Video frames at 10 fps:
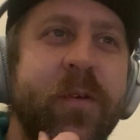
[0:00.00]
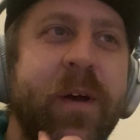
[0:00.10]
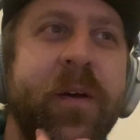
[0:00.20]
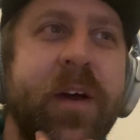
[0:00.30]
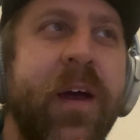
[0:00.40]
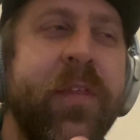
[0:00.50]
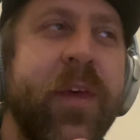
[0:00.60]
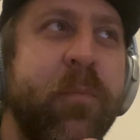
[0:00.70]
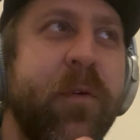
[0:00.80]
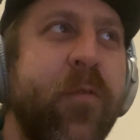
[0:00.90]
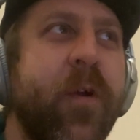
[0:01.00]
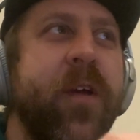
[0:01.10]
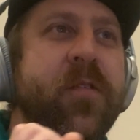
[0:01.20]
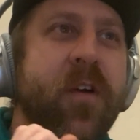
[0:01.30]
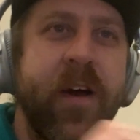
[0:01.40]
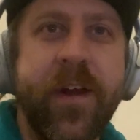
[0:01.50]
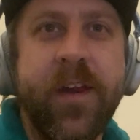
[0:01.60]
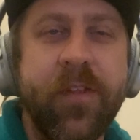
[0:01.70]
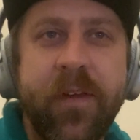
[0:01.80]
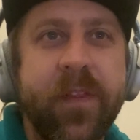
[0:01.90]
So I think before I saw any
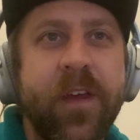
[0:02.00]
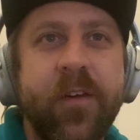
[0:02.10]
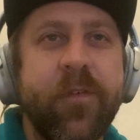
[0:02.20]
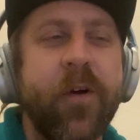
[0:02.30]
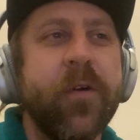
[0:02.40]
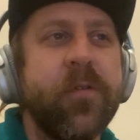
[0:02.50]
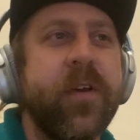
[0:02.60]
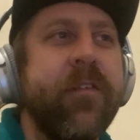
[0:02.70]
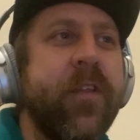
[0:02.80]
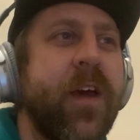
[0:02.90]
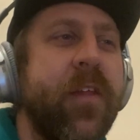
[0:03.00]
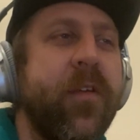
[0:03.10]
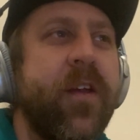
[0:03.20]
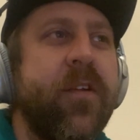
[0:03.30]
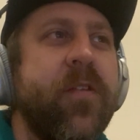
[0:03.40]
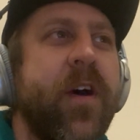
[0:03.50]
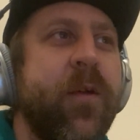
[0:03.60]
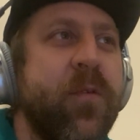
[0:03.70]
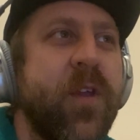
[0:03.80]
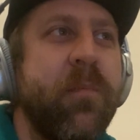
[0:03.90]
of the leaked photos or anything, I just thought it
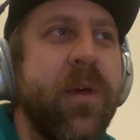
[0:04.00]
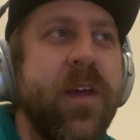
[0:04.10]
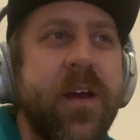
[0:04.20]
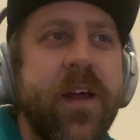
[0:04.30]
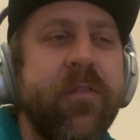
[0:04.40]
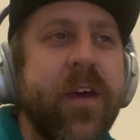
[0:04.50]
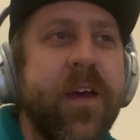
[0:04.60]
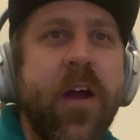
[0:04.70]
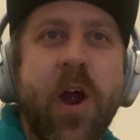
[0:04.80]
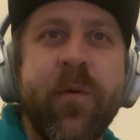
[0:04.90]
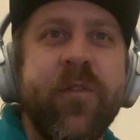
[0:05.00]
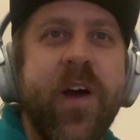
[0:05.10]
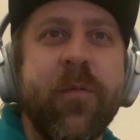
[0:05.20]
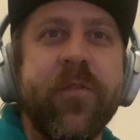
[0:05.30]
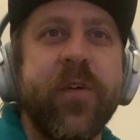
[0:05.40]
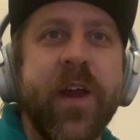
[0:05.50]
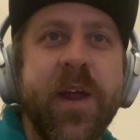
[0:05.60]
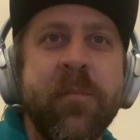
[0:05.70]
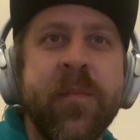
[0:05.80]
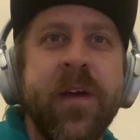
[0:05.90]
was going to be kind of like a carbon fiber
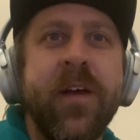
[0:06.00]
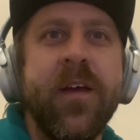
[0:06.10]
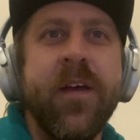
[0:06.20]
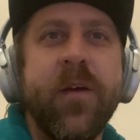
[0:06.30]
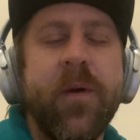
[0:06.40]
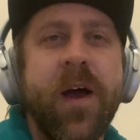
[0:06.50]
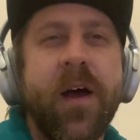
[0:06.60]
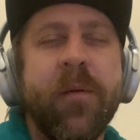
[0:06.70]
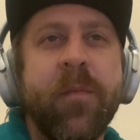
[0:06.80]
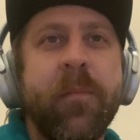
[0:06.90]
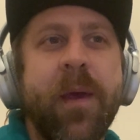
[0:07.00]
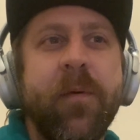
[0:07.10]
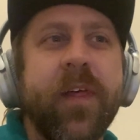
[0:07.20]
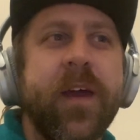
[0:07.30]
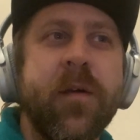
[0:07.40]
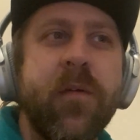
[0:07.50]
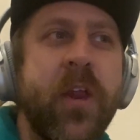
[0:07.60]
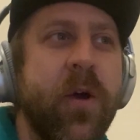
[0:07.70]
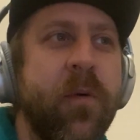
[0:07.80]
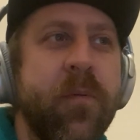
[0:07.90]
frame, but maybe like, you
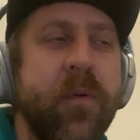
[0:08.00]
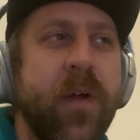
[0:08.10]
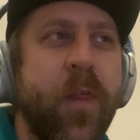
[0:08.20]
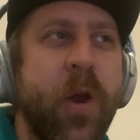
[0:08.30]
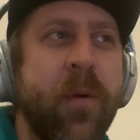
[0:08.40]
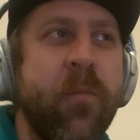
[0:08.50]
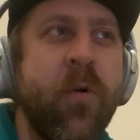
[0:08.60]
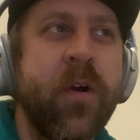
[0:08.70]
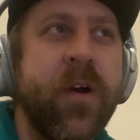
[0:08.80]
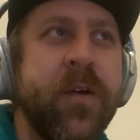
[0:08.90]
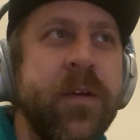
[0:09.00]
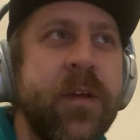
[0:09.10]
know, a little bit more